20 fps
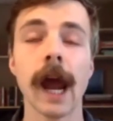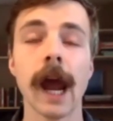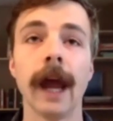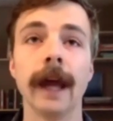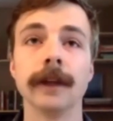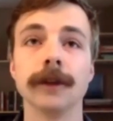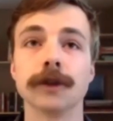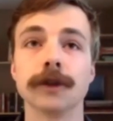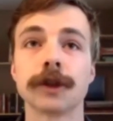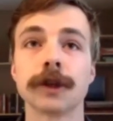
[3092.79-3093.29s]

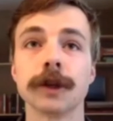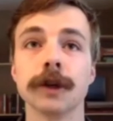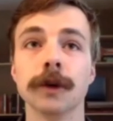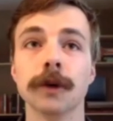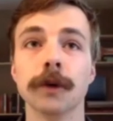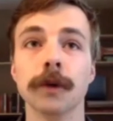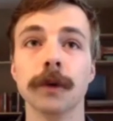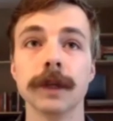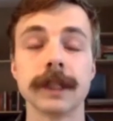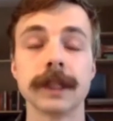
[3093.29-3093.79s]
And
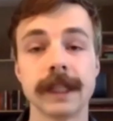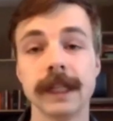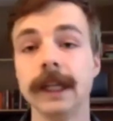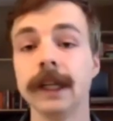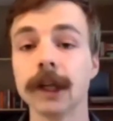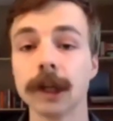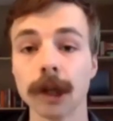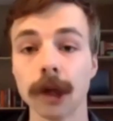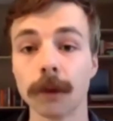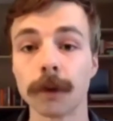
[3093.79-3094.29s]
so seeing
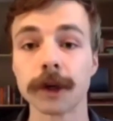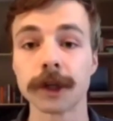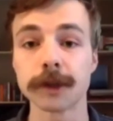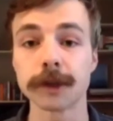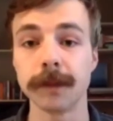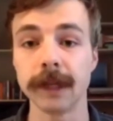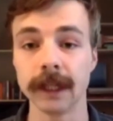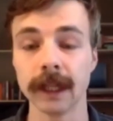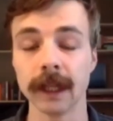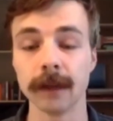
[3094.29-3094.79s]
a lower
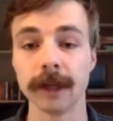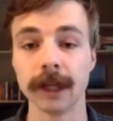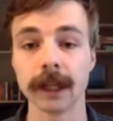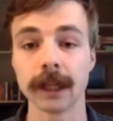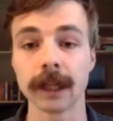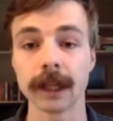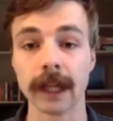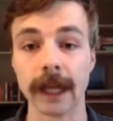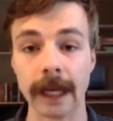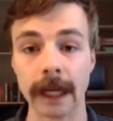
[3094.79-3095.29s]
speed
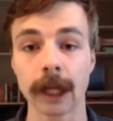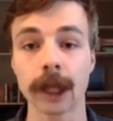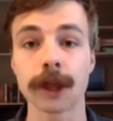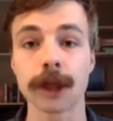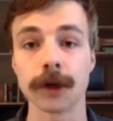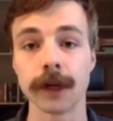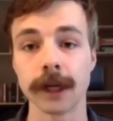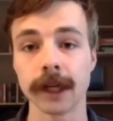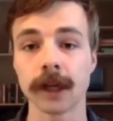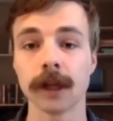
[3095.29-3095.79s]
limit like
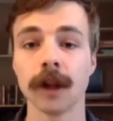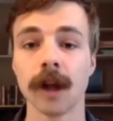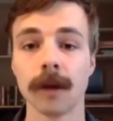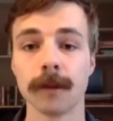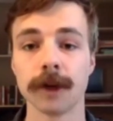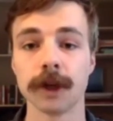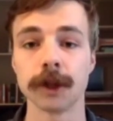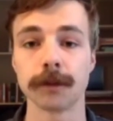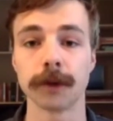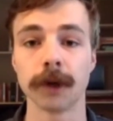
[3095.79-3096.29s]
30
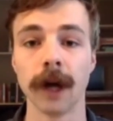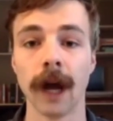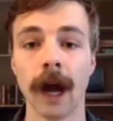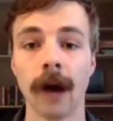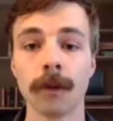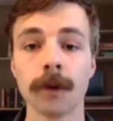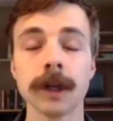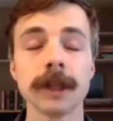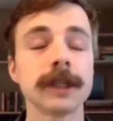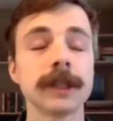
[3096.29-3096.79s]
kilometers per
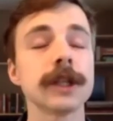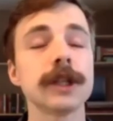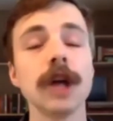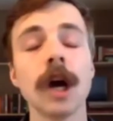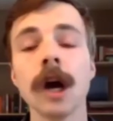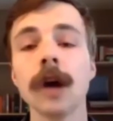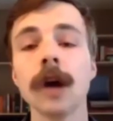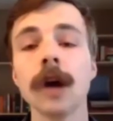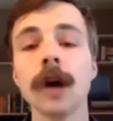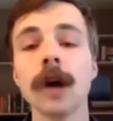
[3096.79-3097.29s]
hour does
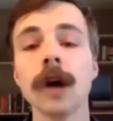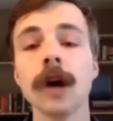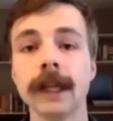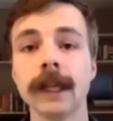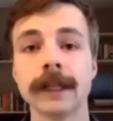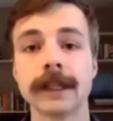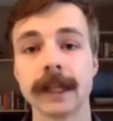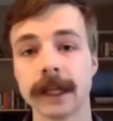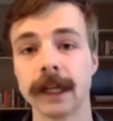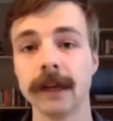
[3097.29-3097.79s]
not really
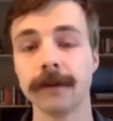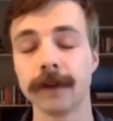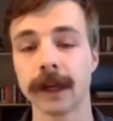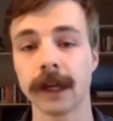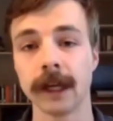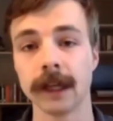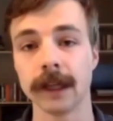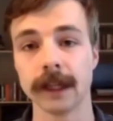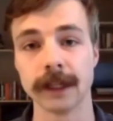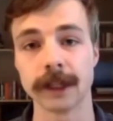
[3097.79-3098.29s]

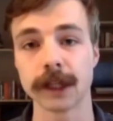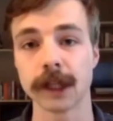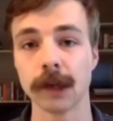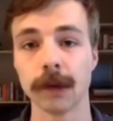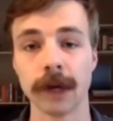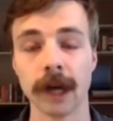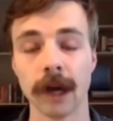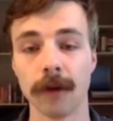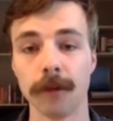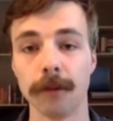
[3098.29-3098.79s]
significantly slow
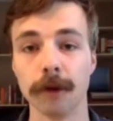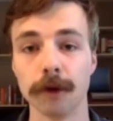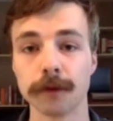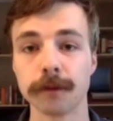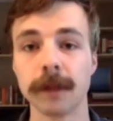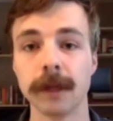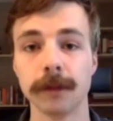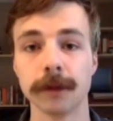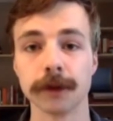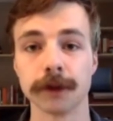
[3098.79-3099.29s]
down most
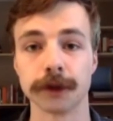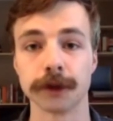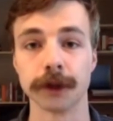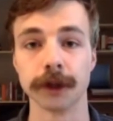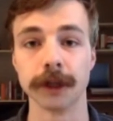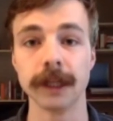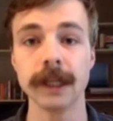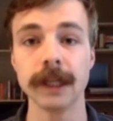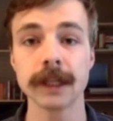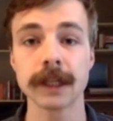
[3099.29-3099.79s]
people's
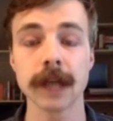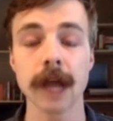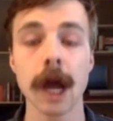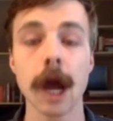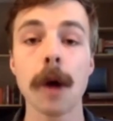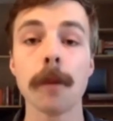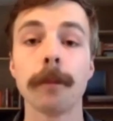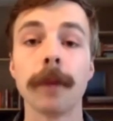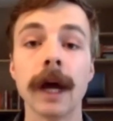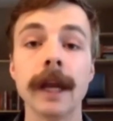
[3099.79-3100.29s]
journeys,
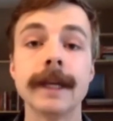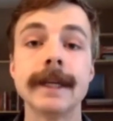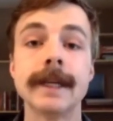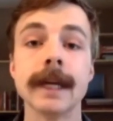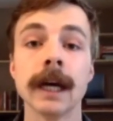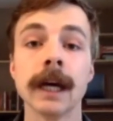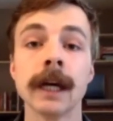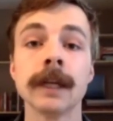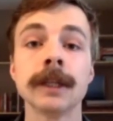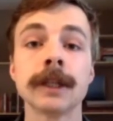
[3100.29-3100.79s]
but
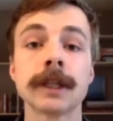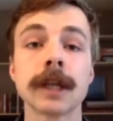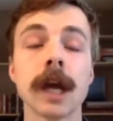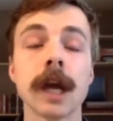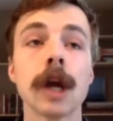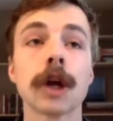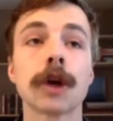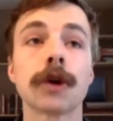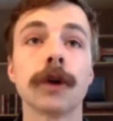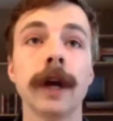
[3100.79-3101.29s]
does
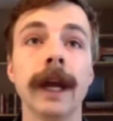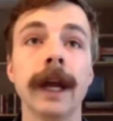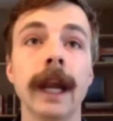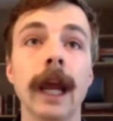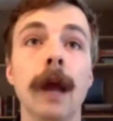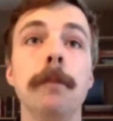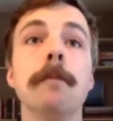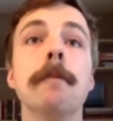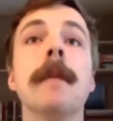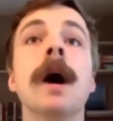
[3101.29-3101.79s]
create
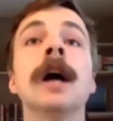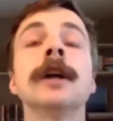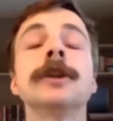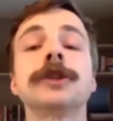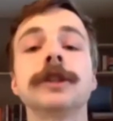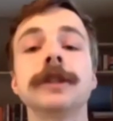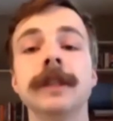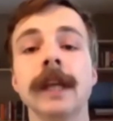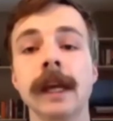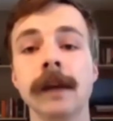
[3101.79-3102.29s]
a
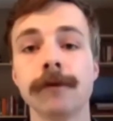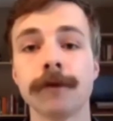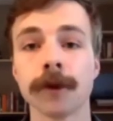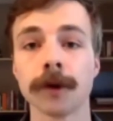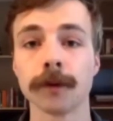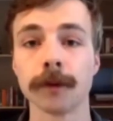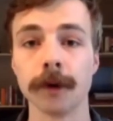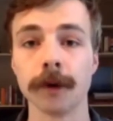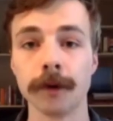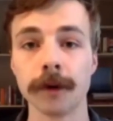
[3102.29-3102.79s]
much
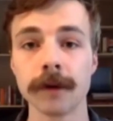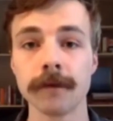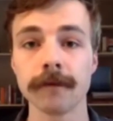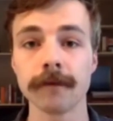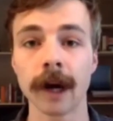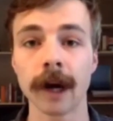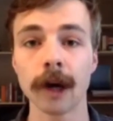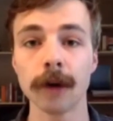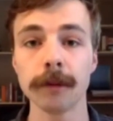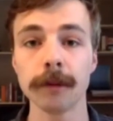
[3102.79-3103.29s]
safer road
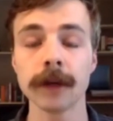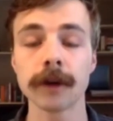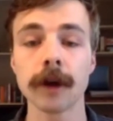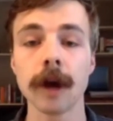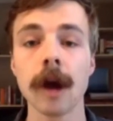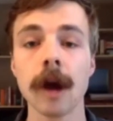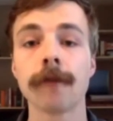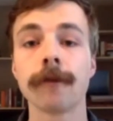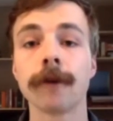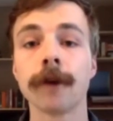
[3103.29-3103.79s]
environment
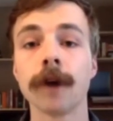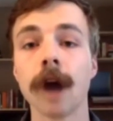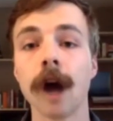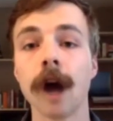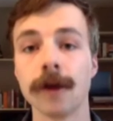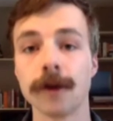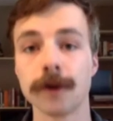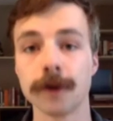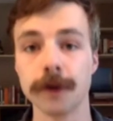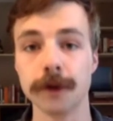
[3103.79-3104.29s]
for
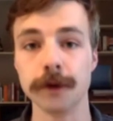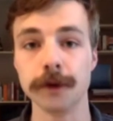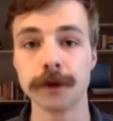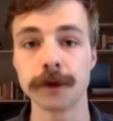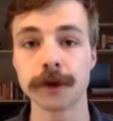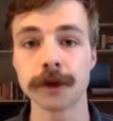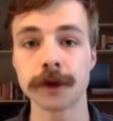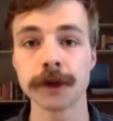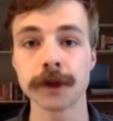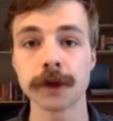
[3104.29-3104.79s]
other
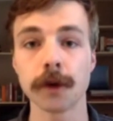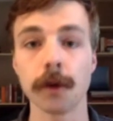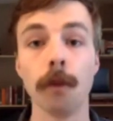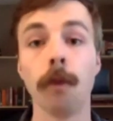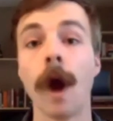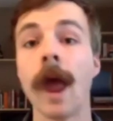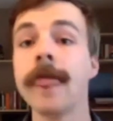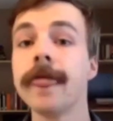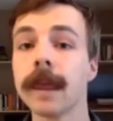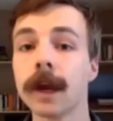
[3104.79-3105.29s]
users
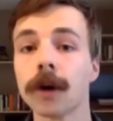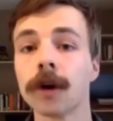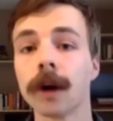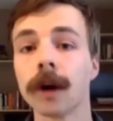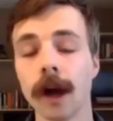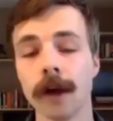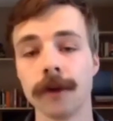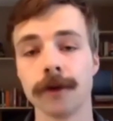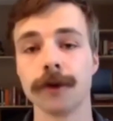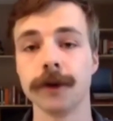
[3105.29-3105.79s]
when there
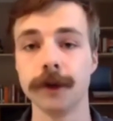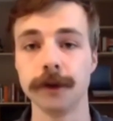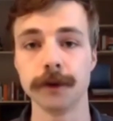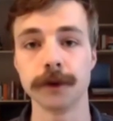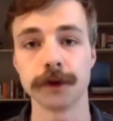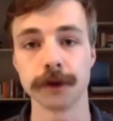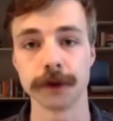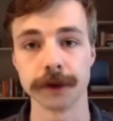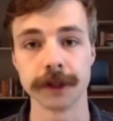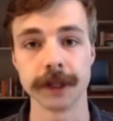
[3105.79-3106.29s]
are other
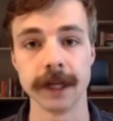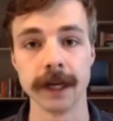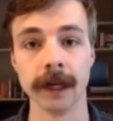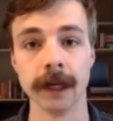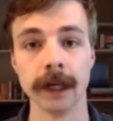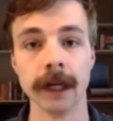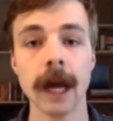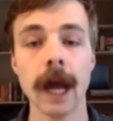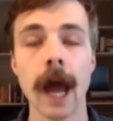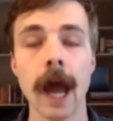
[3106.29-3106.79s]
users
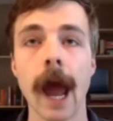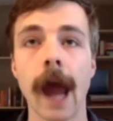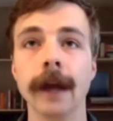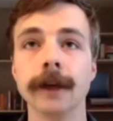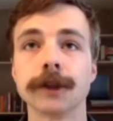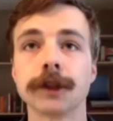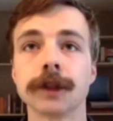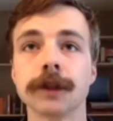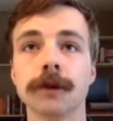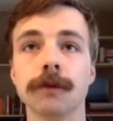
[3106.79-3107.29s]
there.
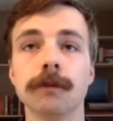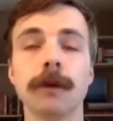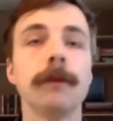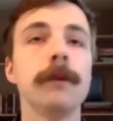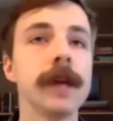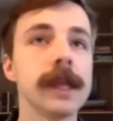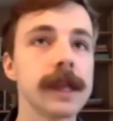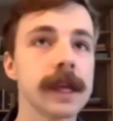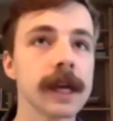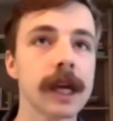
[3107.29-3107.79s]
And so when we
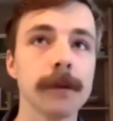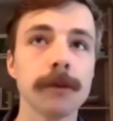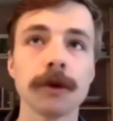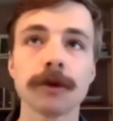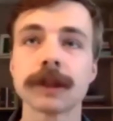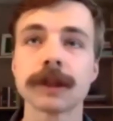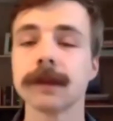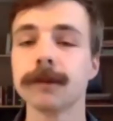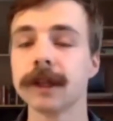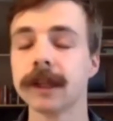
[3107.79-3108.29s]
think
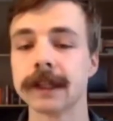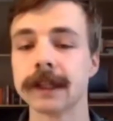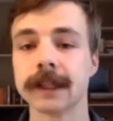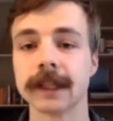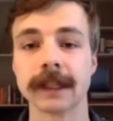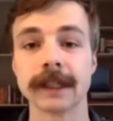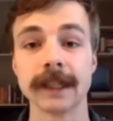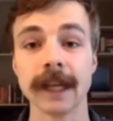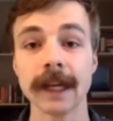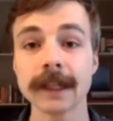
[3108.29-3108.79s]
about some of the
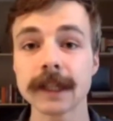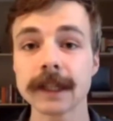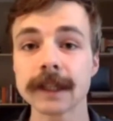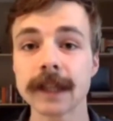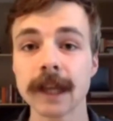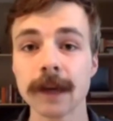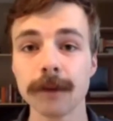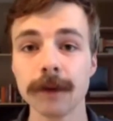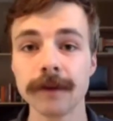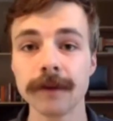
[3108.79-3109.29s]
successes
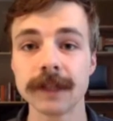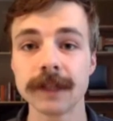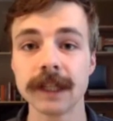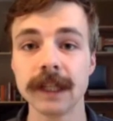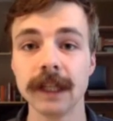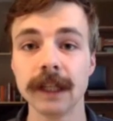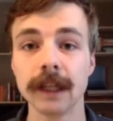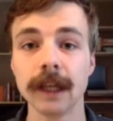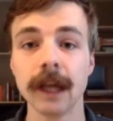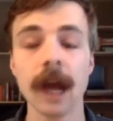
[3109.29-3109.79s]
that we've
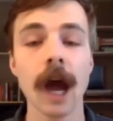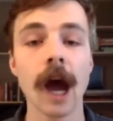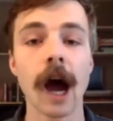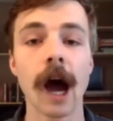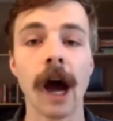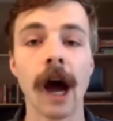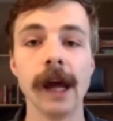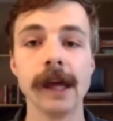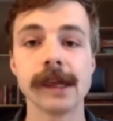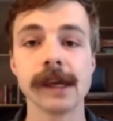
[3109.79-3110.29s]
seen,
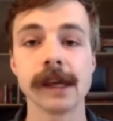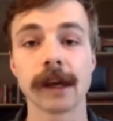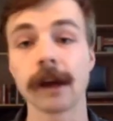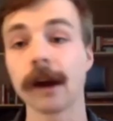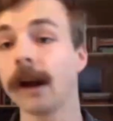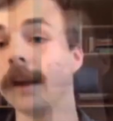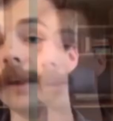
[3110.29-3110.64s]
I think,